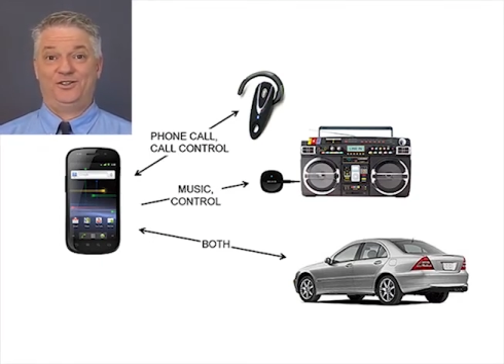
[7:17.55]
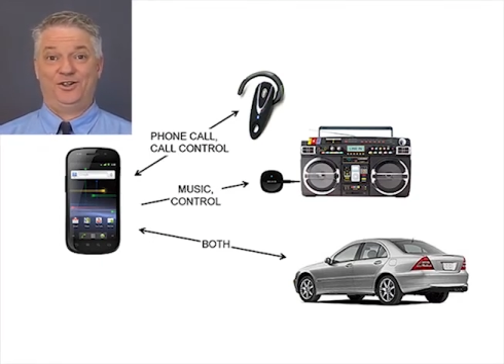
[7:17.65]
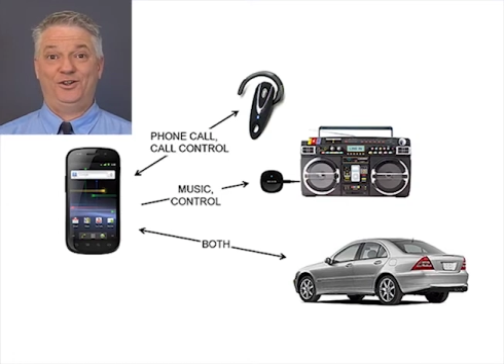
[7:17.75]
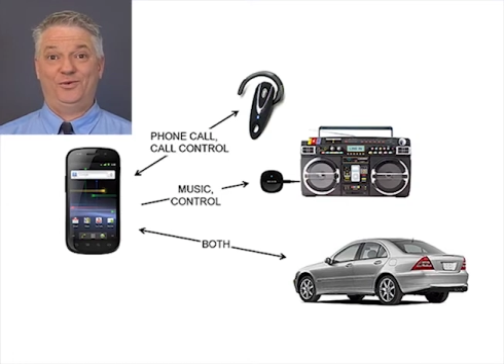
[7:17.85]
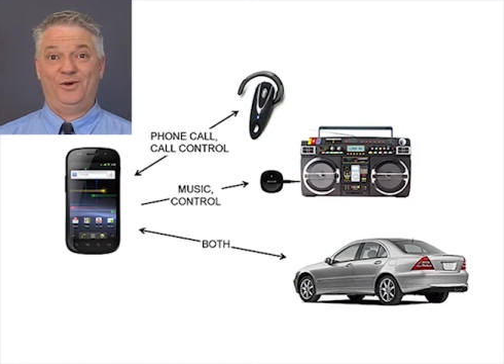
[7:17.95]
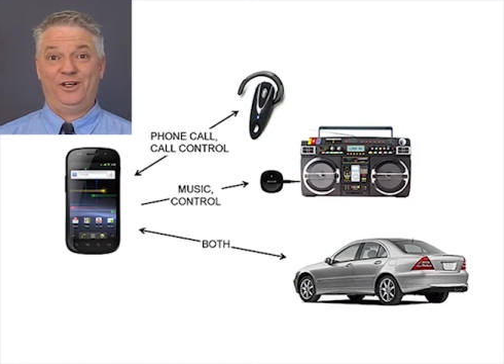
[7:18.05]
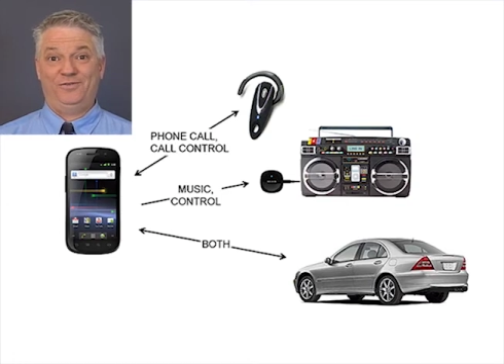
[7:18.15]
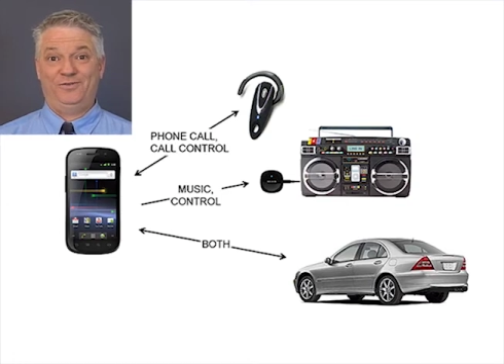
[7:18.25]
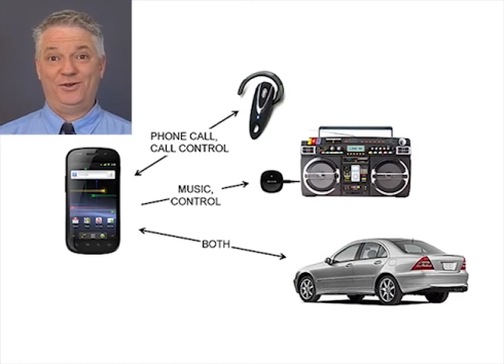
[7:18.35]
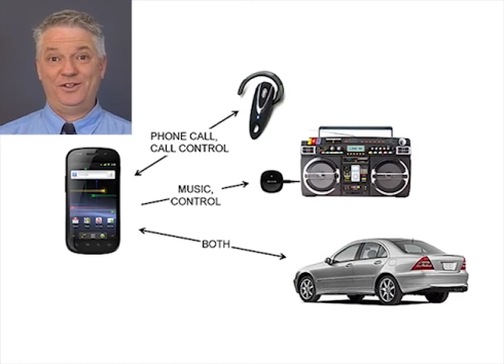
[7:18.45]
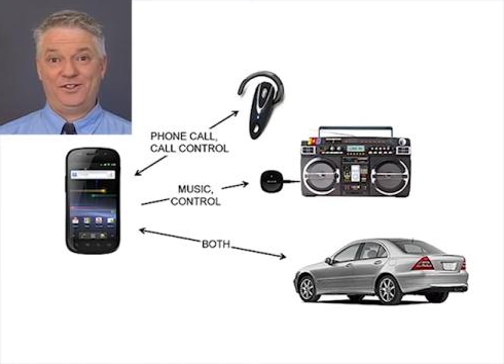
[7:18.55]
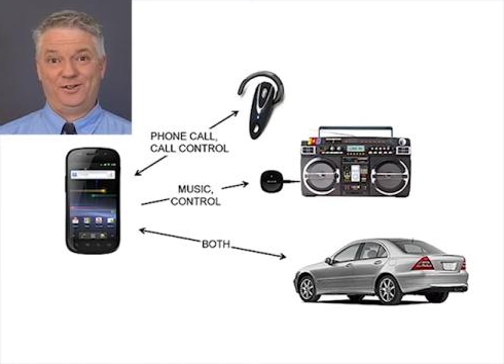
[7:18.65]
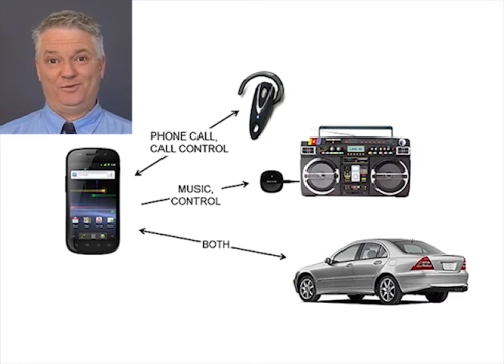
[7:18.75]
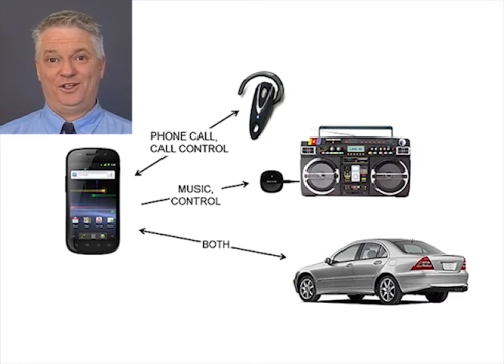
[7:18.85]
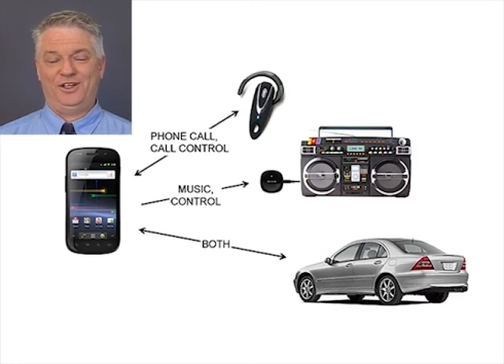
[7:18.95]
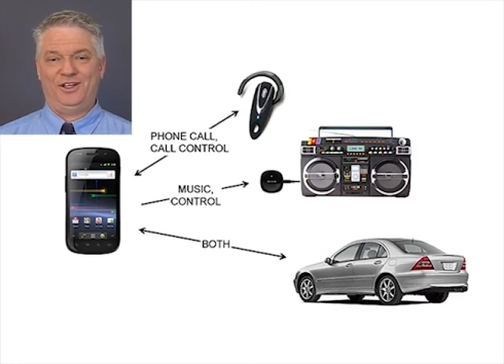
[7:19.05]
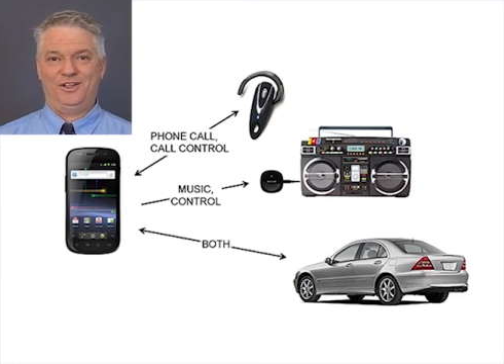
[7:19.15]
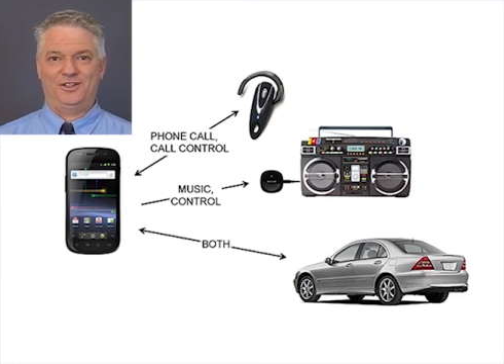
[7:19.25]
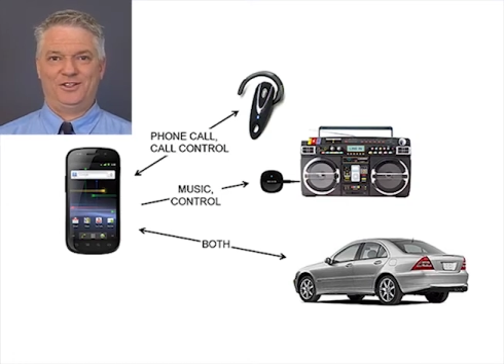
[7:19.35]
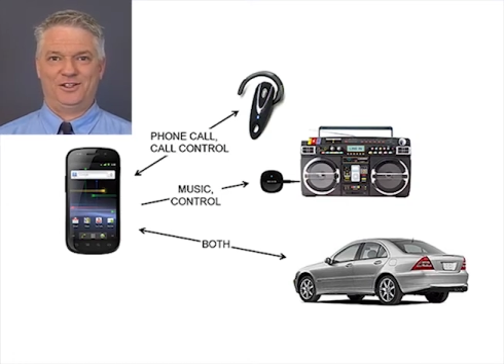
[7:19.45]
two way voice
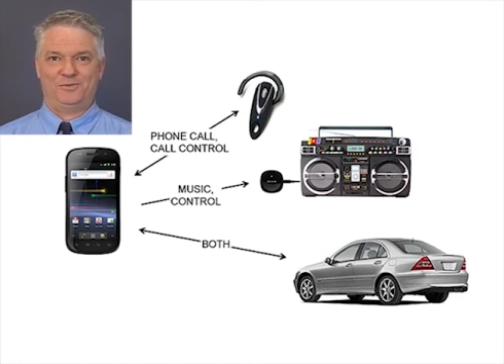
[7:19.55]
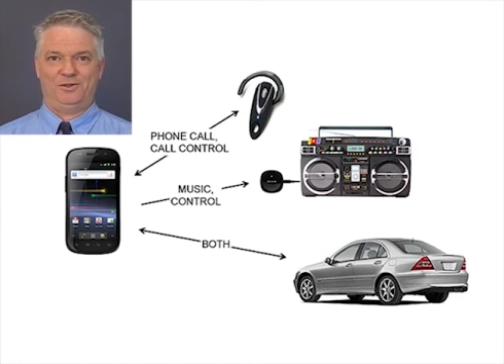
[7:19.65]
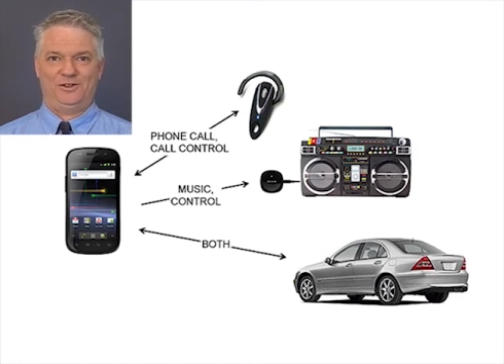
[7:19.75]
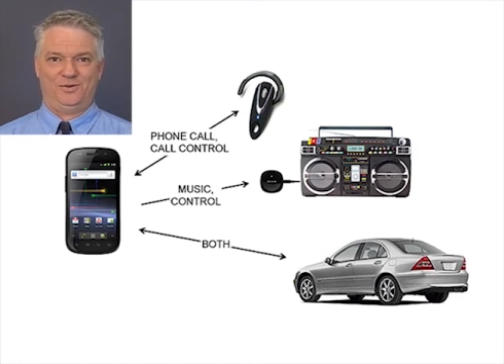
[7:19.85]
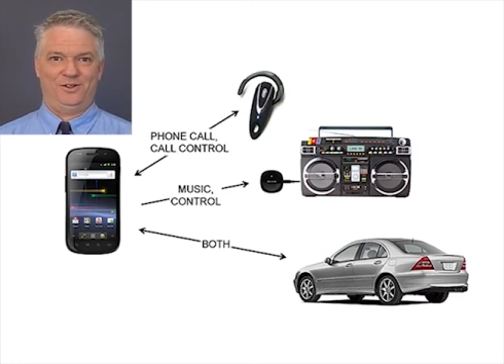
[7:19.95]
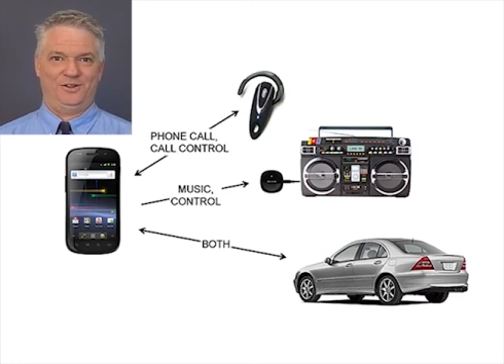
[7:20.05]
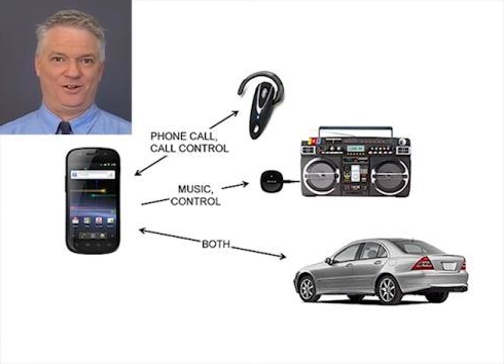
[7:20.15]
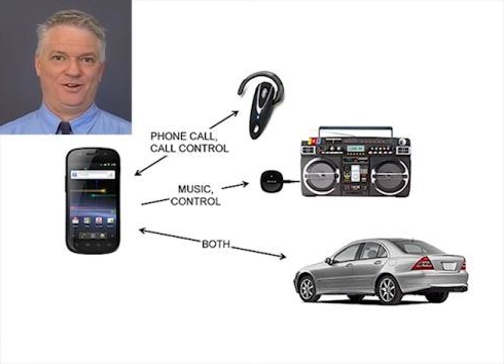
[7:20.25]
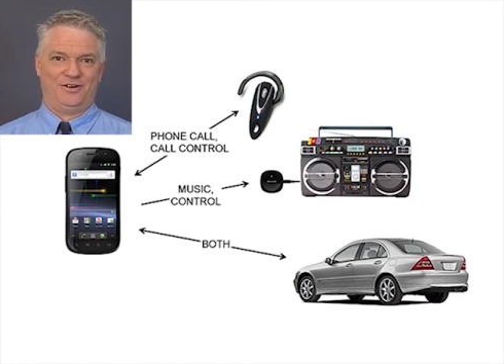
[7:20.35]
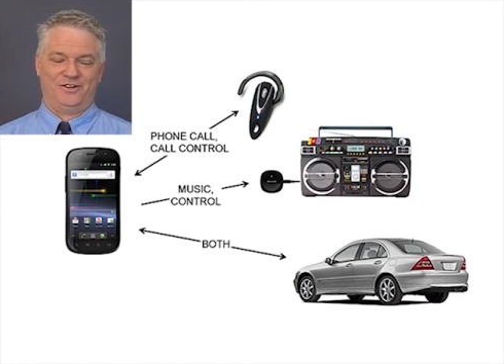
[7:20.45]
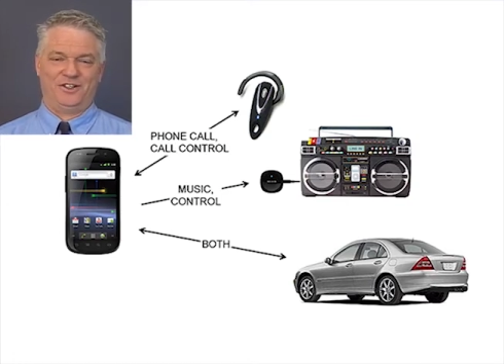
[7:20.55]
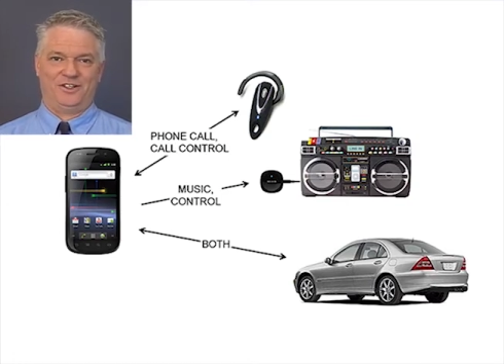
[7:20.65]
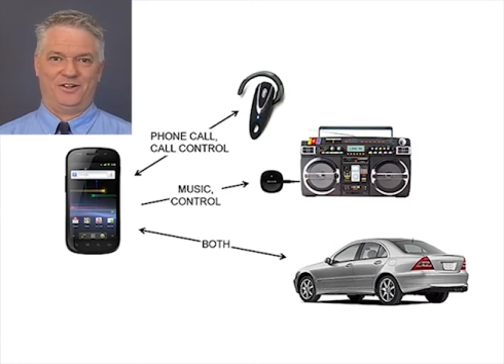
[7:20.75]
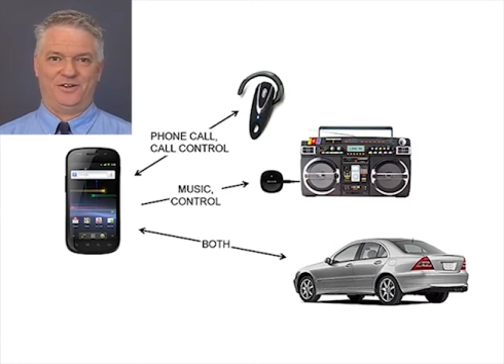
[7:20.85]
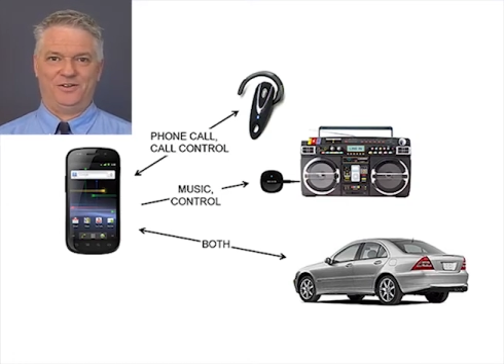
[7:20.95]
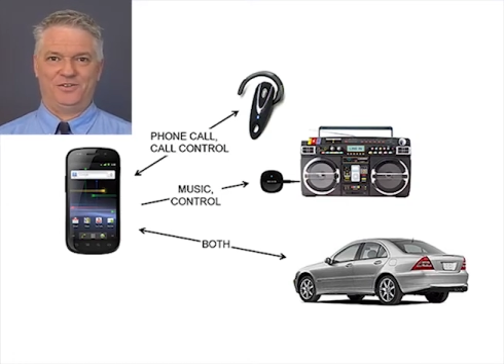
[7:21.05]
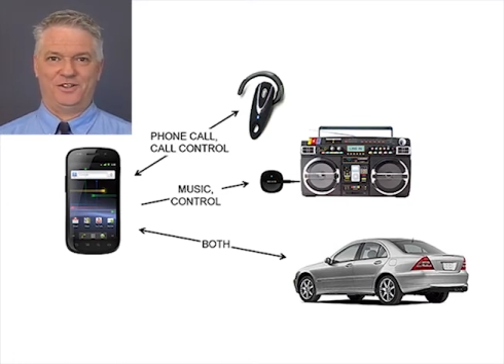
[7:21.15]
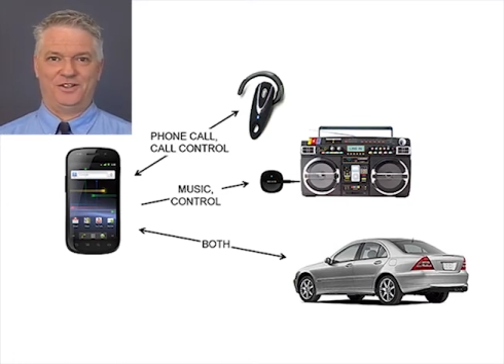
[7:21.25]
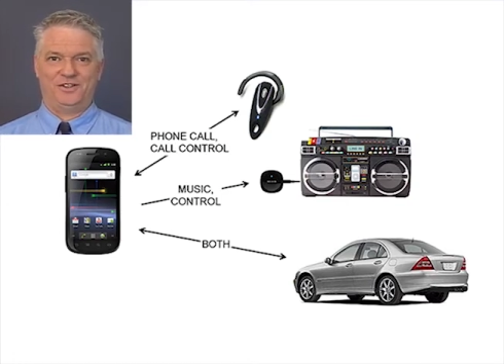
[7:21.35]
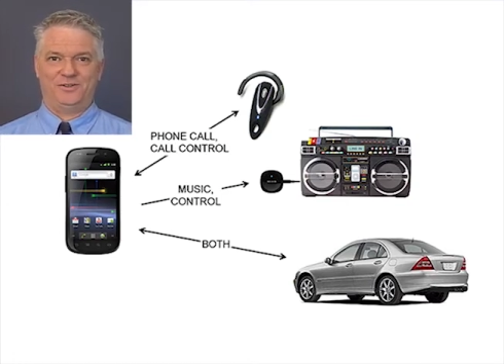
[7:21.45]
communications between your car stereo
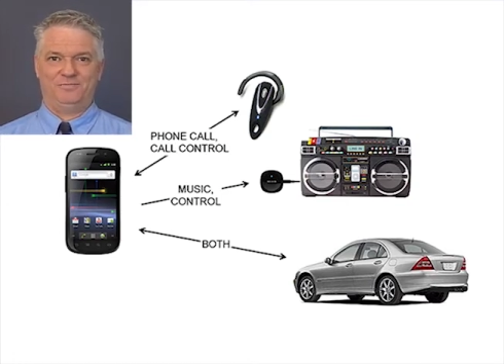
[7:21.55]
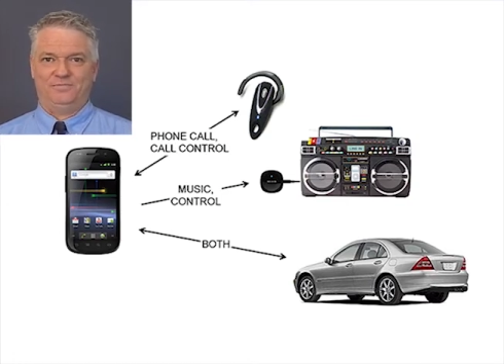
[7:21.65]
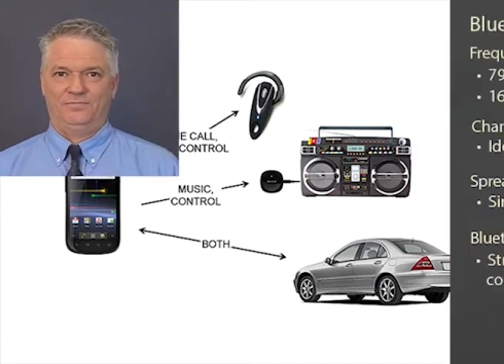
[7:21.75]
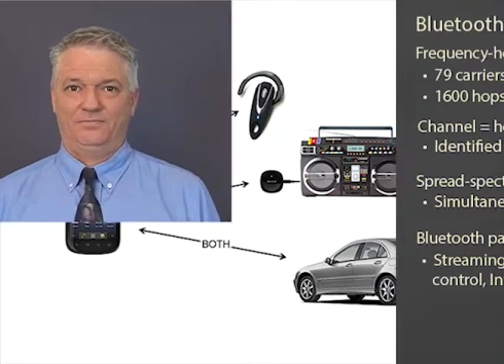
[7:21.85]
system.